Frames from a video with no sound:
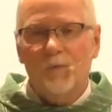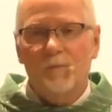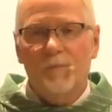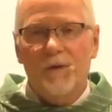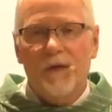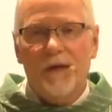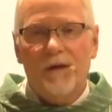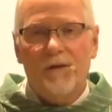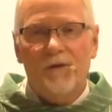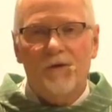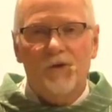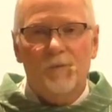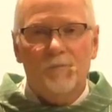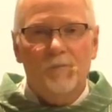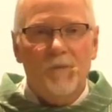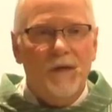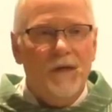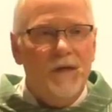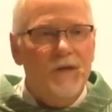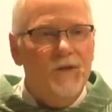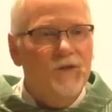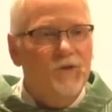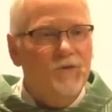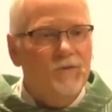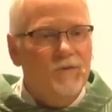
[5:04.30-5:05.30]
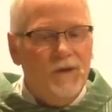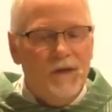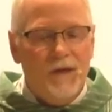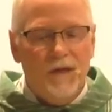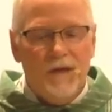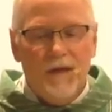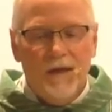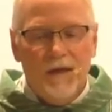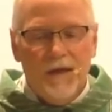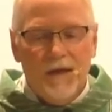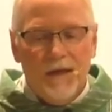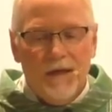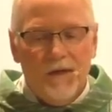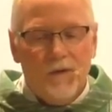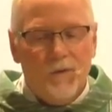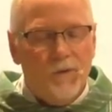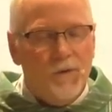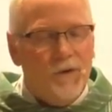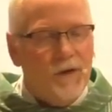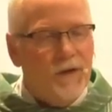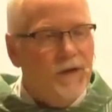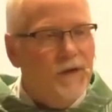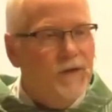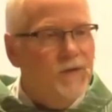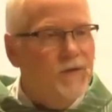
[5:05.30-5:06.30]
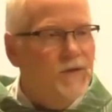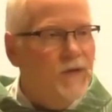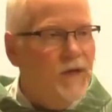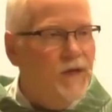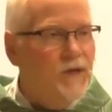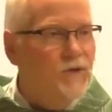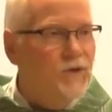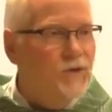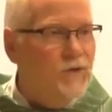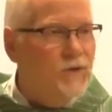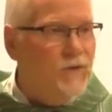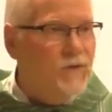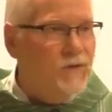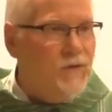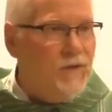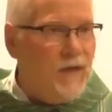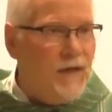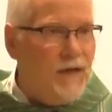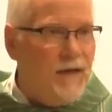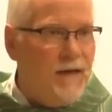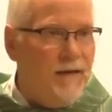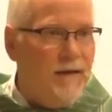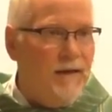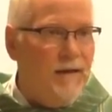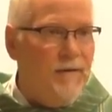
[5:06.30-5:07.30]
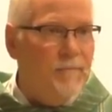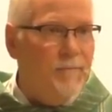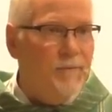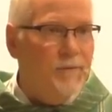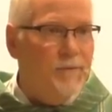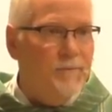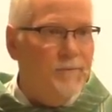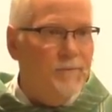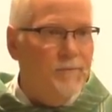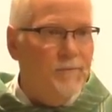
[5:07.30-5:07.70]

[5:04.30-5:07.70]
parish ministry and organization sign-up.